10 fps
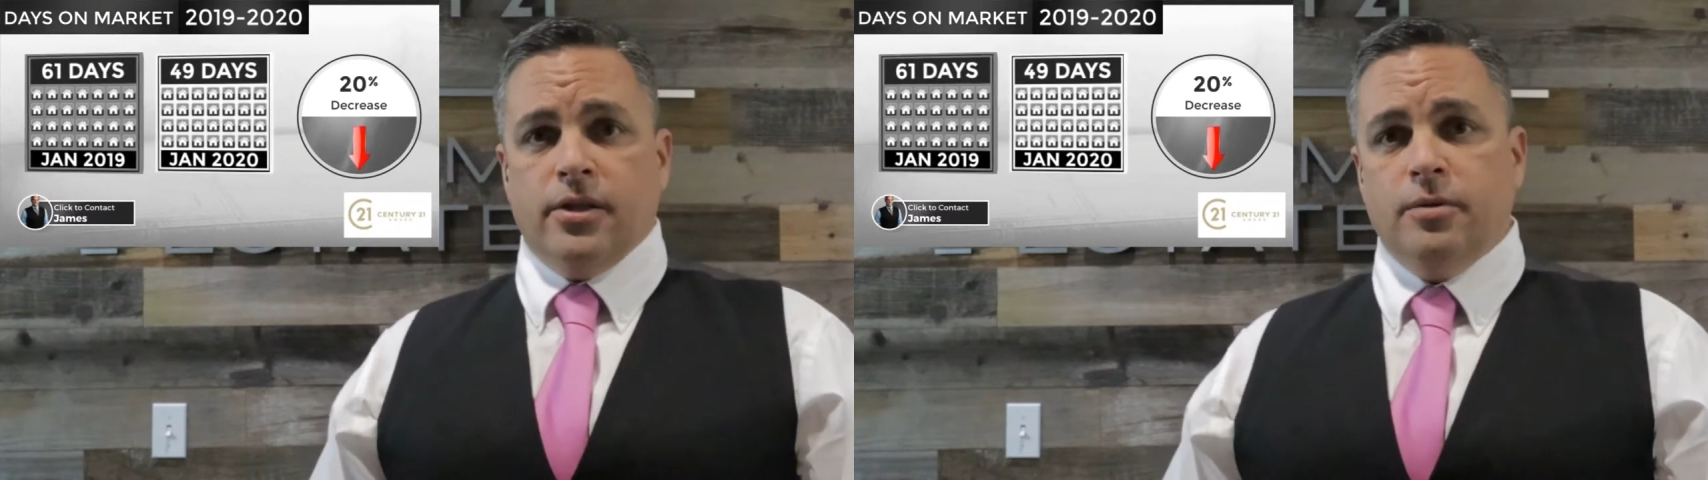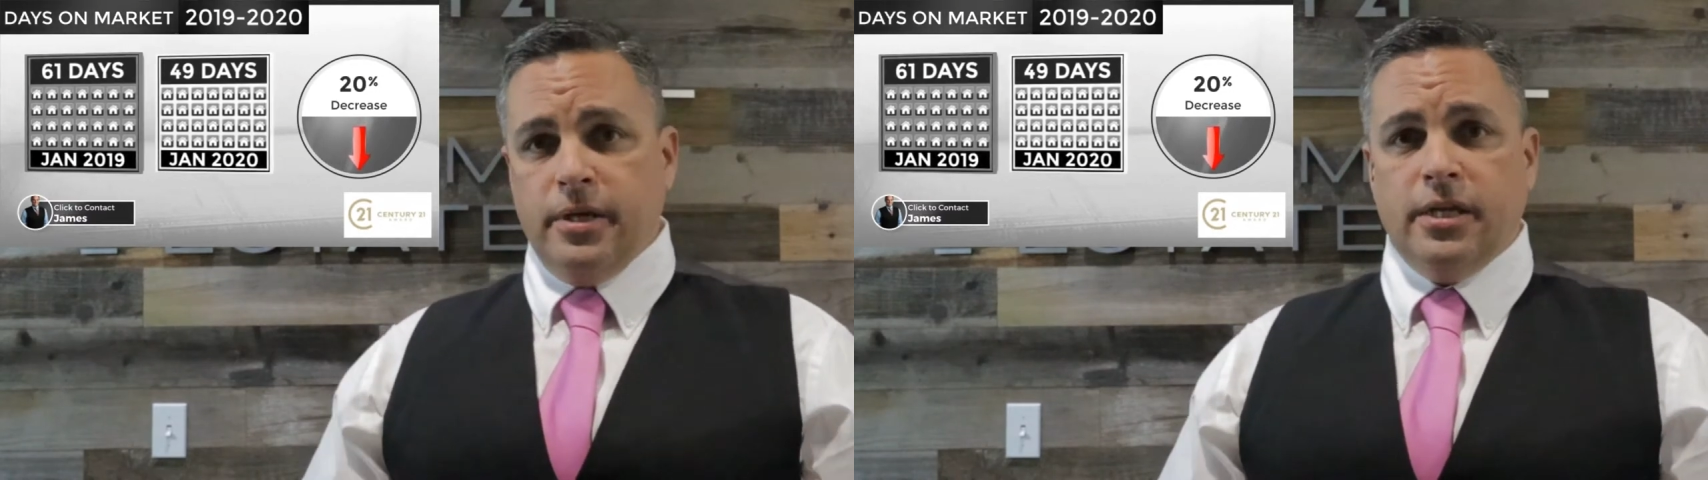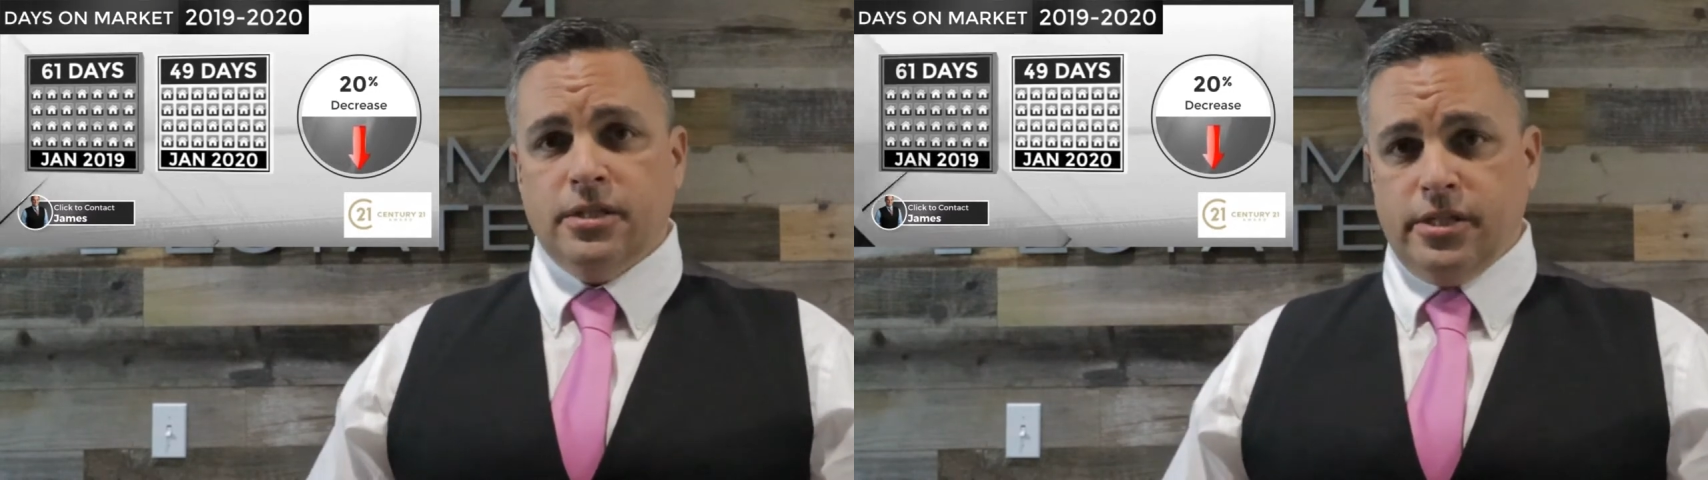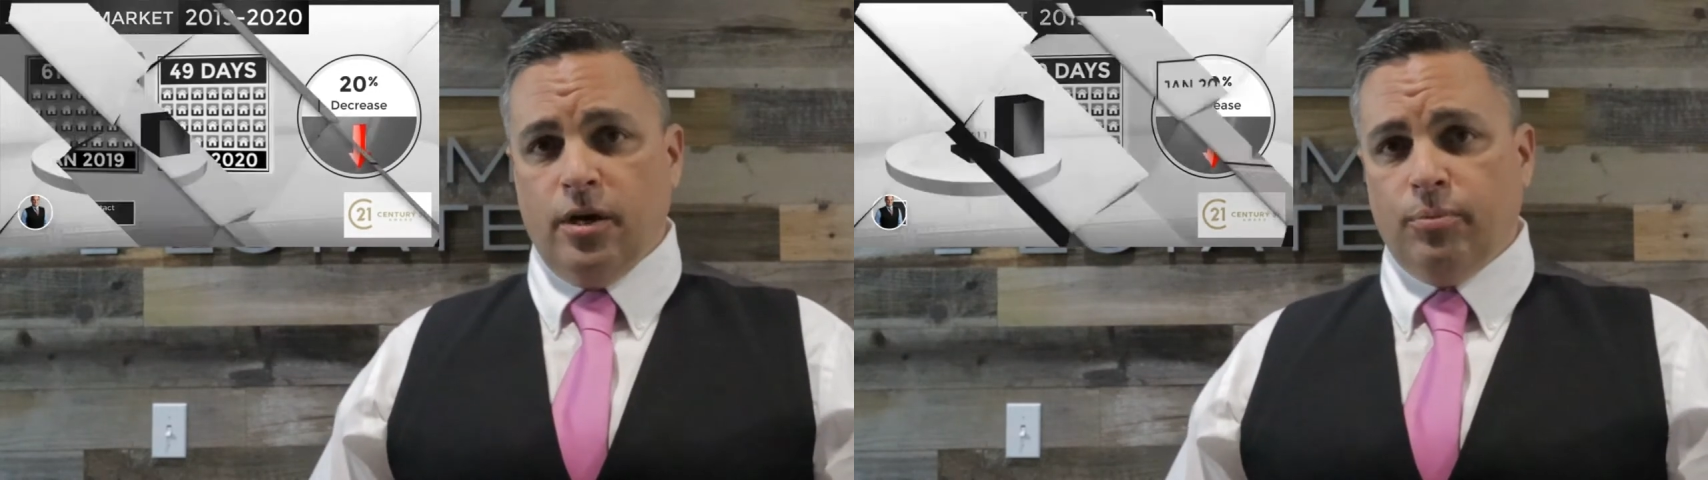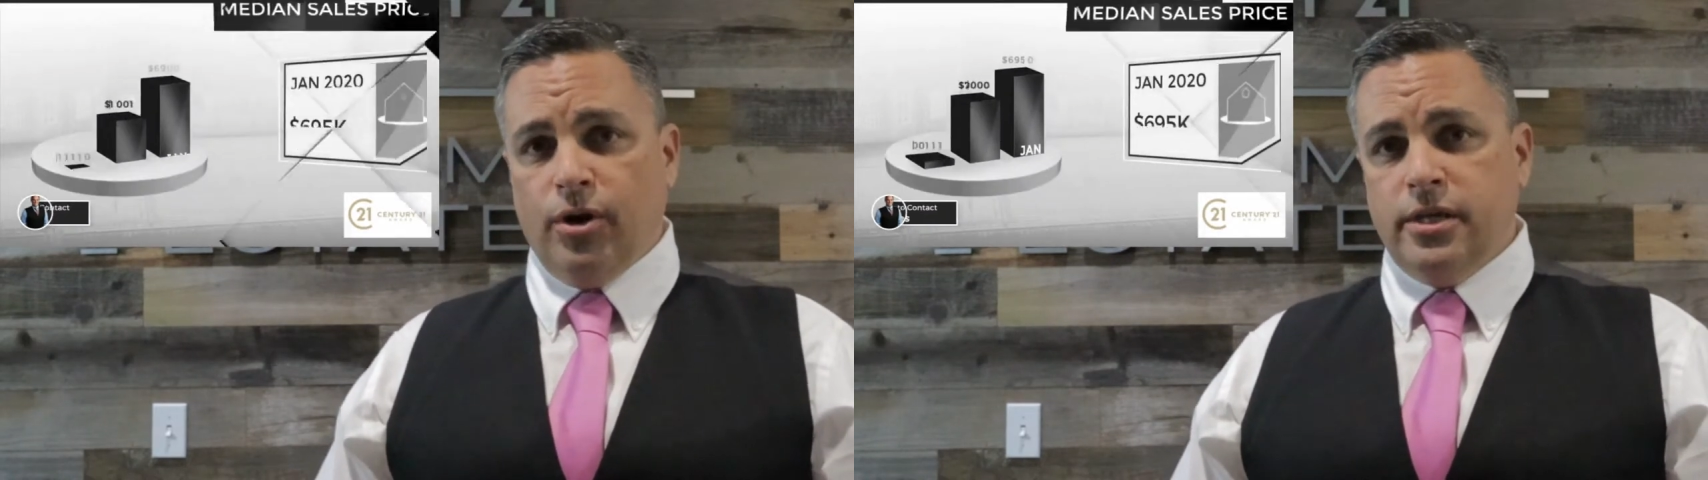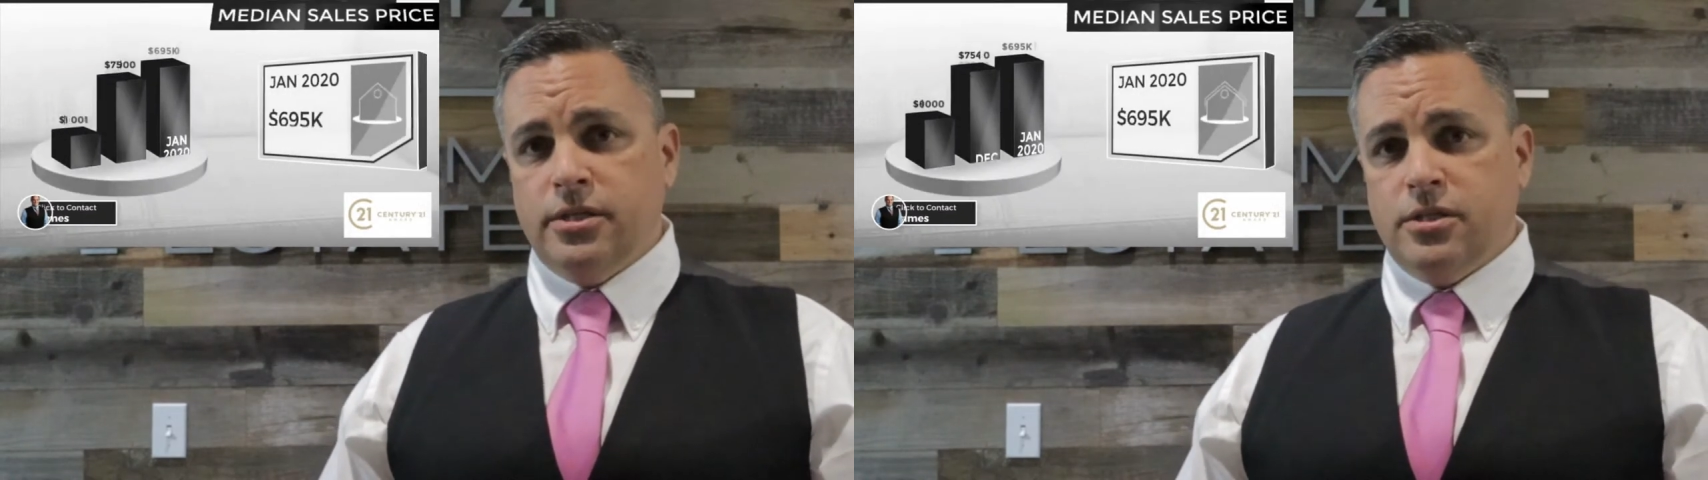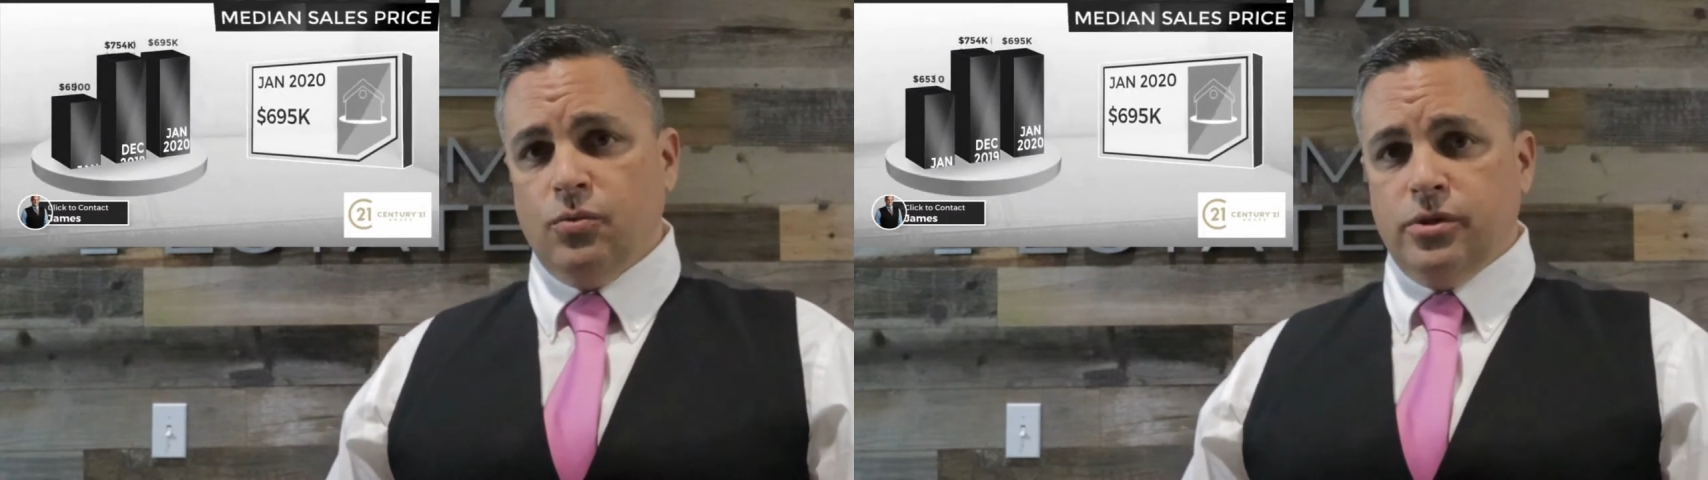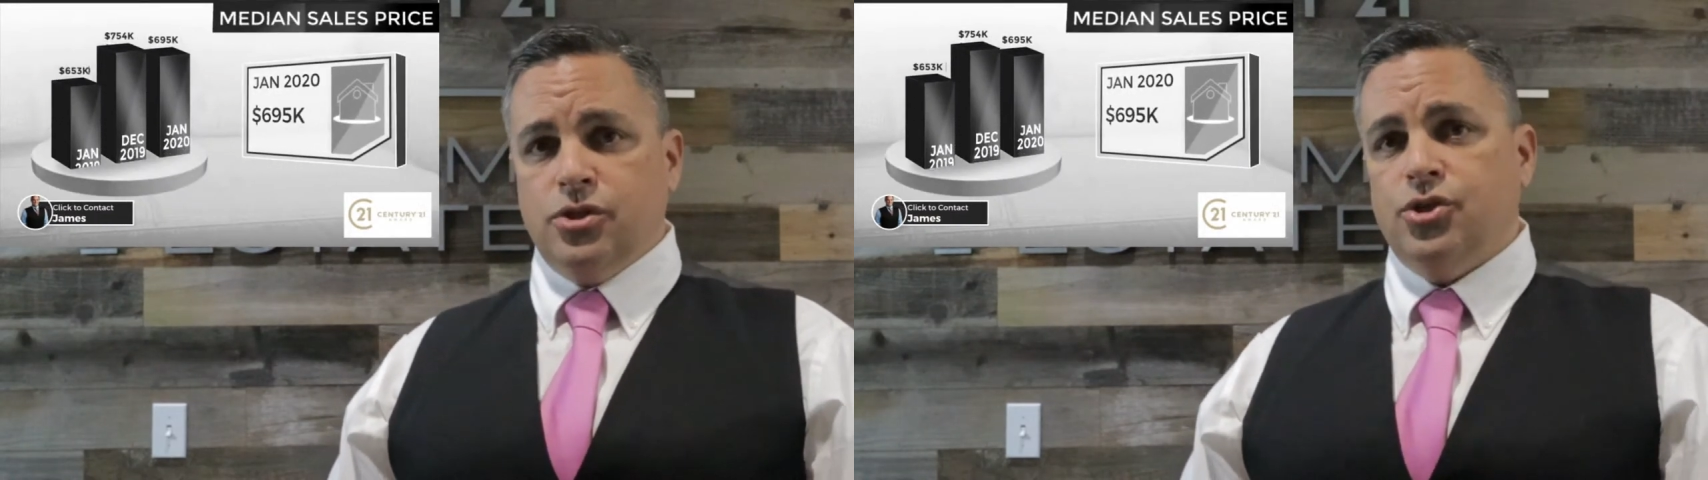The median sale price
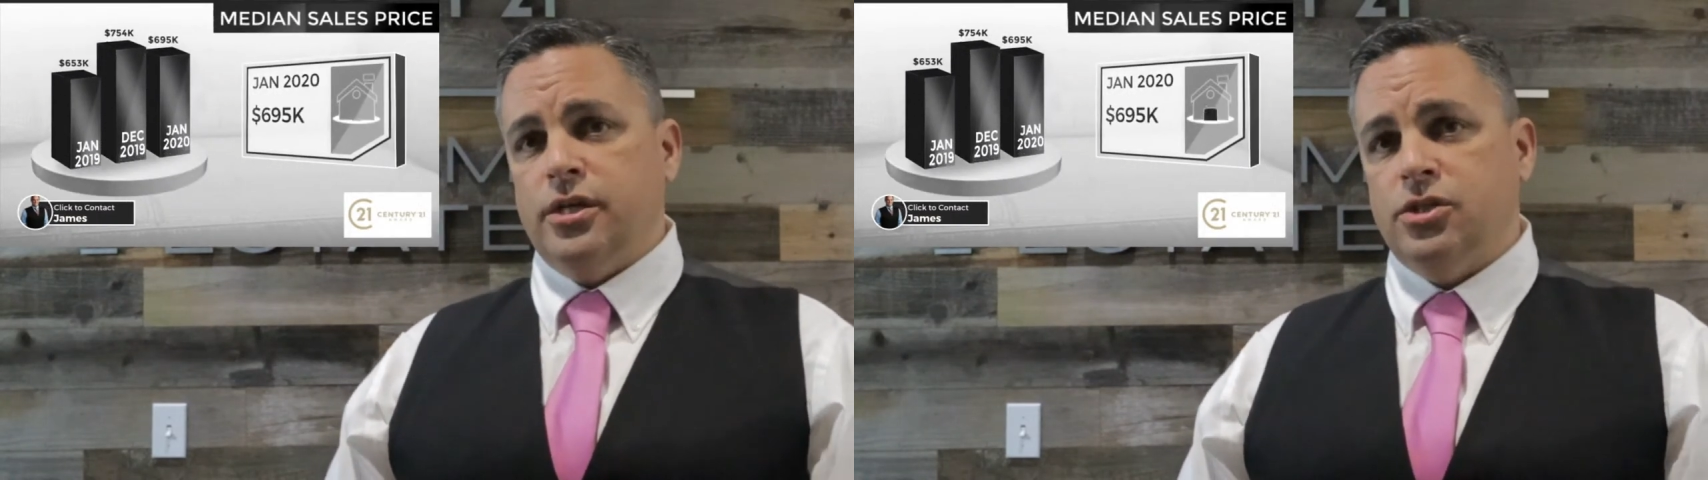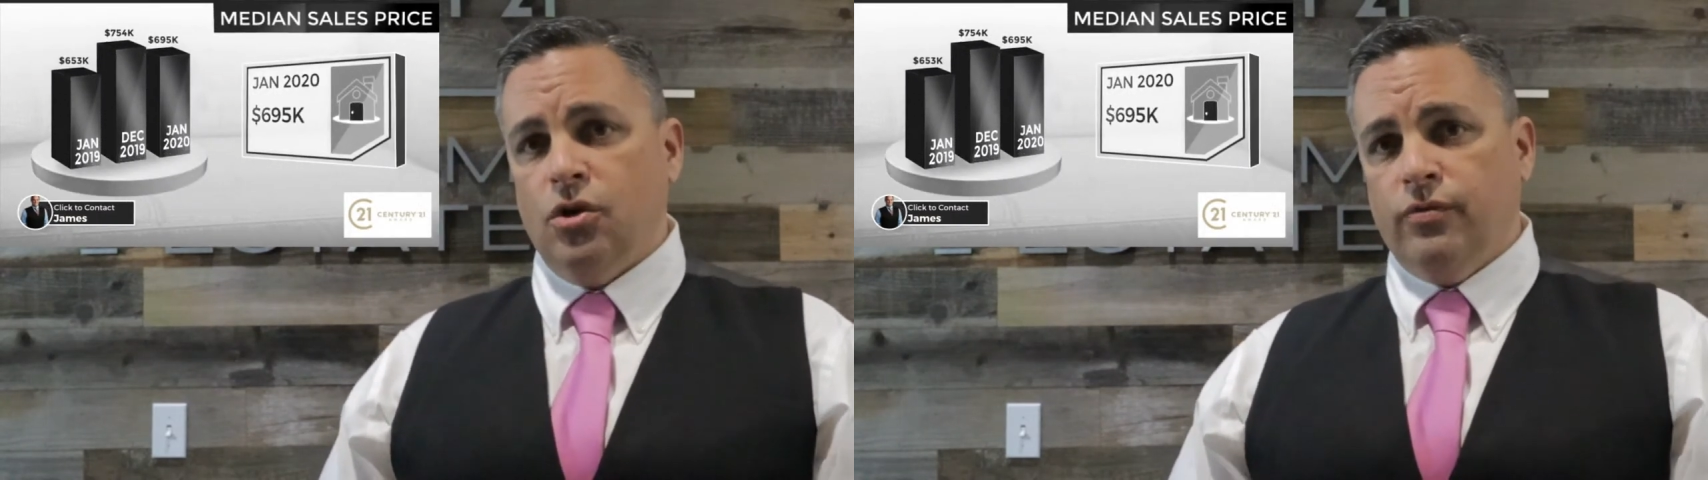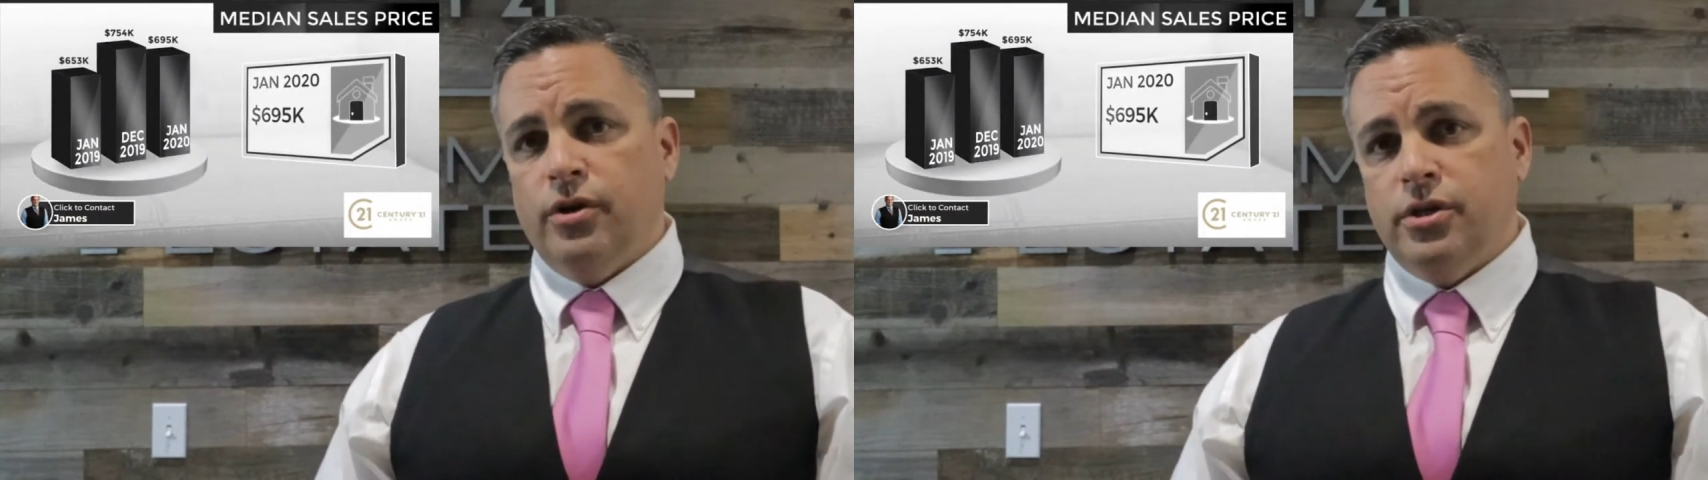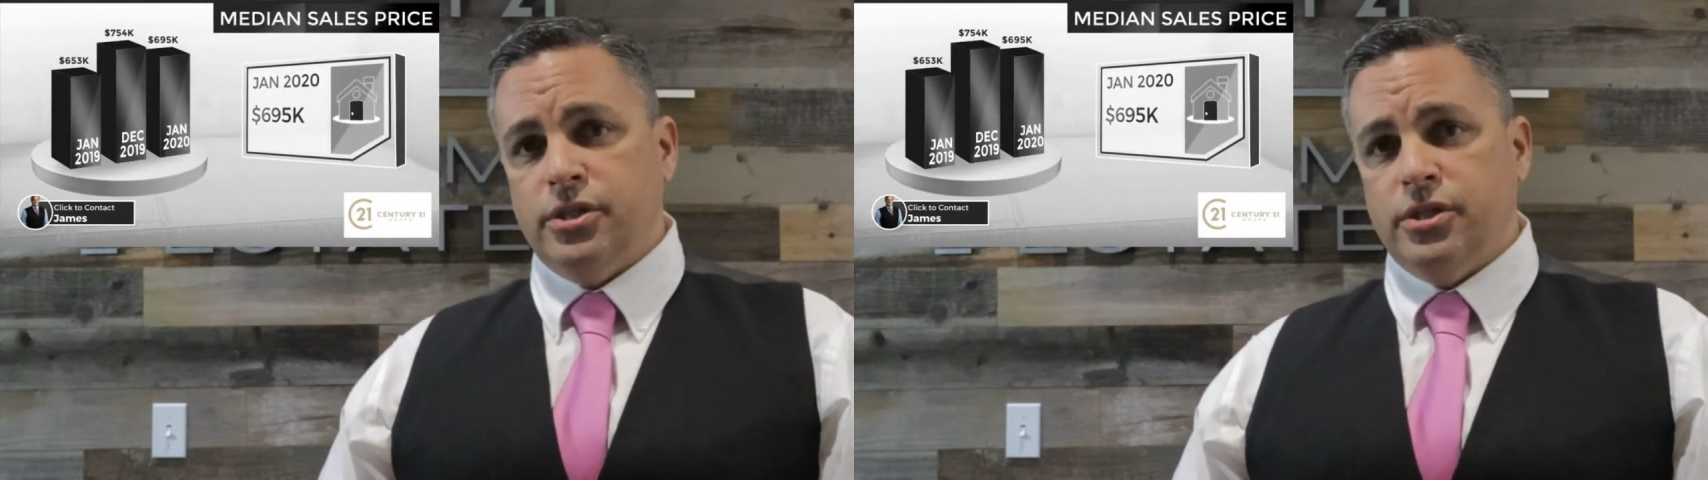was just over